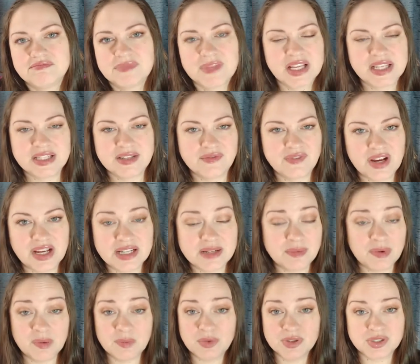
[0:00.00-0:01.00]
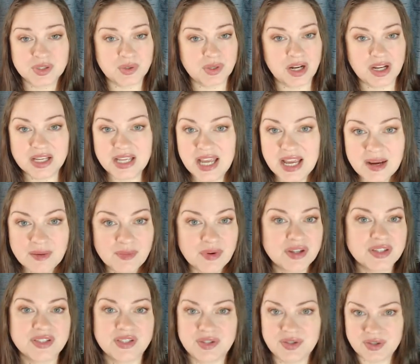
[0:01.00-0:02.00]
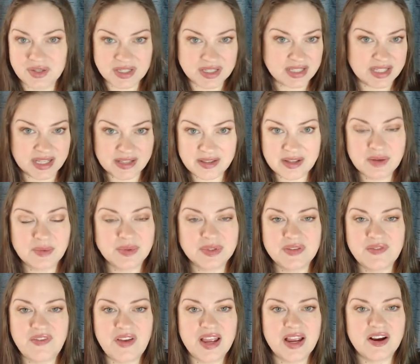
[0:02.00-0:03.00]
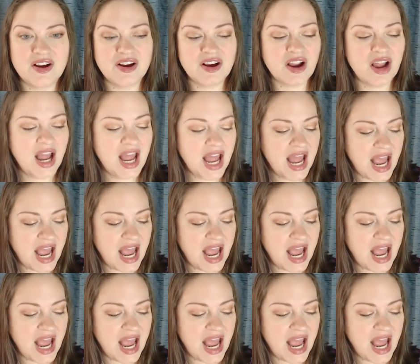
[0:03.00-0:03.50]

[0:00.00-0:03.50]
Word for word: nice and random. And we'll do it on camera so you can see that it was fair.